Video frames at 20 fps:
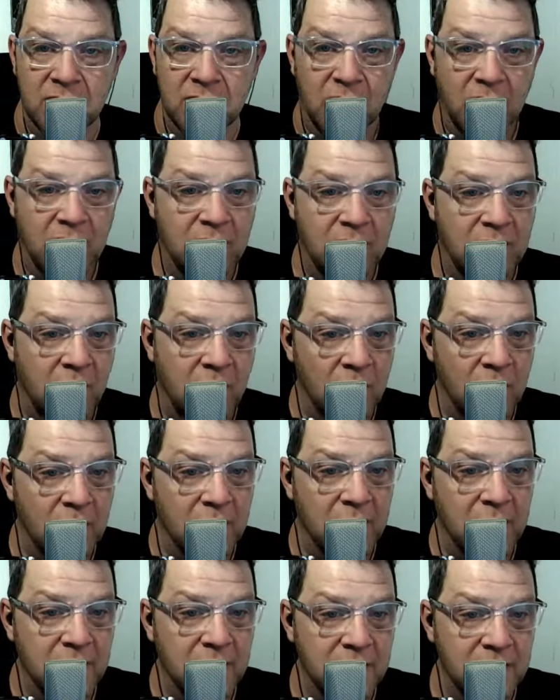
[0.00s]
the
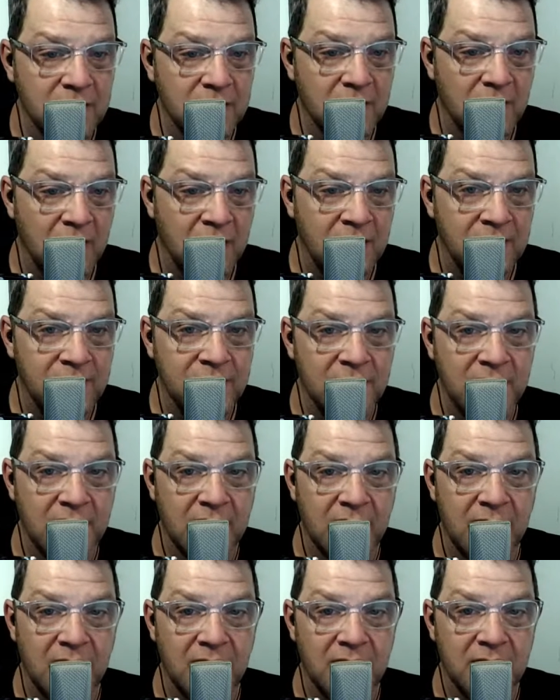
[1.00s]
corner of
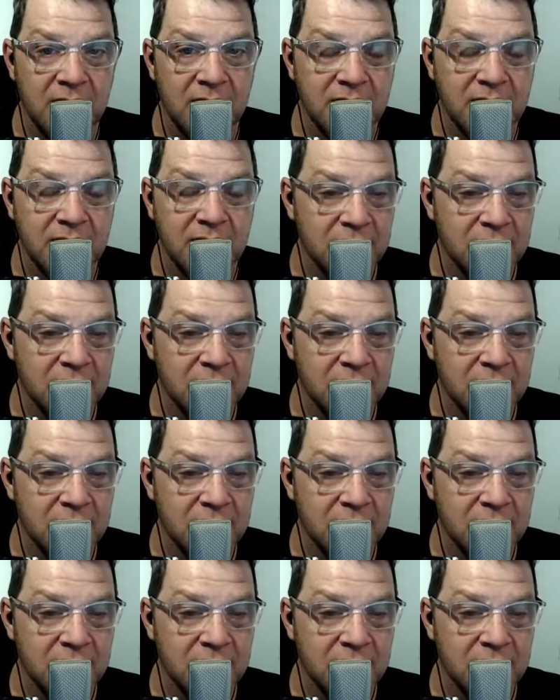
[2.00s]
the